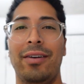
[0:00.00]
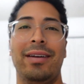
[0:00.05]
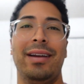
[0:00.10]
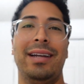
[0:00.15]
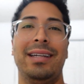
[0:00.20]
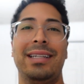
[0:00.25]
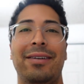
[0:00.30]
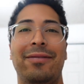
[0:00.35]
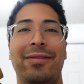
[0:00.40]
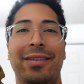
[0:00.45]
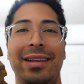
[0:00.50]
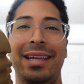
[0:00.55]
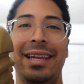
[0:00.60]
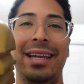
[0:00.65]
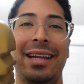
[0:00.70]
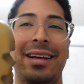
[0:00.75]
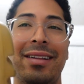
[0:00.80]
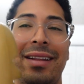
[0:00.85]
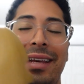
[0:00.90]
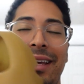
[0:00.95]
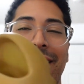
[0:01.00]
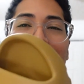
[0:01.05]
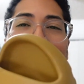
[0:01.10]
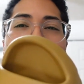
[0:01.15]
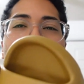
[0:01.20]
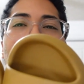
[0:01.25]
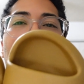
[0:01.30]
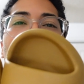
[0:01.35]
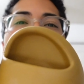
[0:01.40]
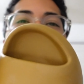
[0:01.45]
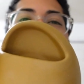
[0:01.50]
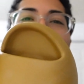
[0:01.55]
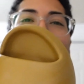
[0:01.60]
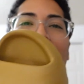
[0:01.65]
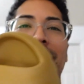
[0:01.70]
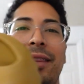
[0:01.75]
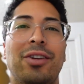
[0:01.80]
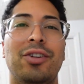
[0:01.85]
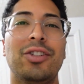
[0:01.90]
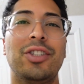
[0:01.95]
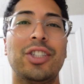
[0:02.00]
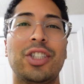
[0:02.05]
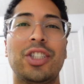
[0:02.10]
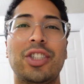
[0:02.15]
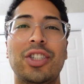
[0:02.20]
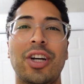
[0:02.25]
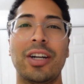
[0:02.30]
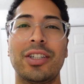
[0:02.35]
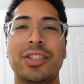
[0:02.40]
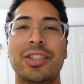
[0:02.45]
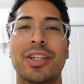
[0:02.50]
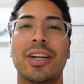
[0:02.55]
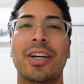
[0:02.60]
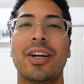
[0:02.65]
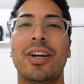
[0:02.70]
I definitely need to clean them, but they're just such